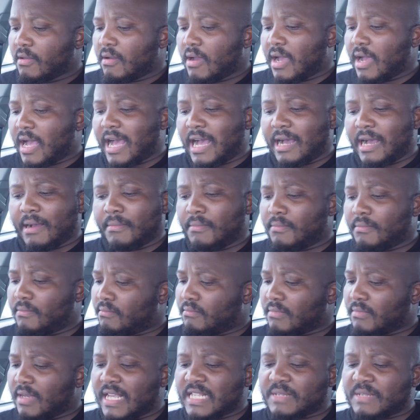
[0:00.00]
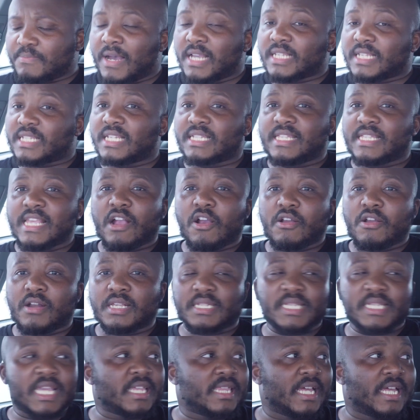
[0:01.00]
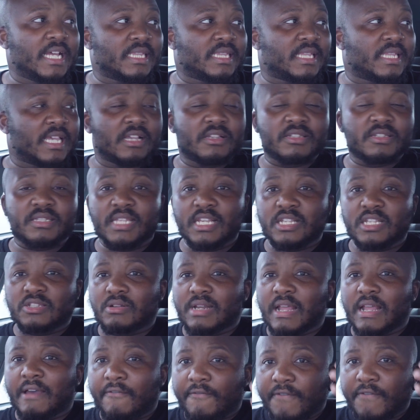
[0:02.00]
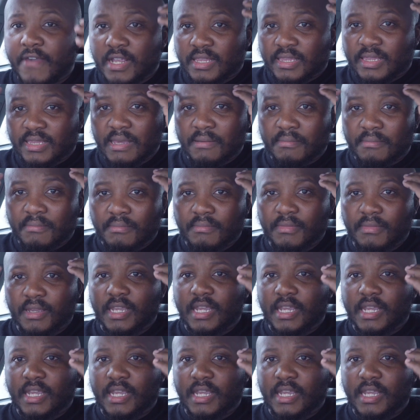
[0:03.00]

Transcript: As much as they're going to say that those things don't affect them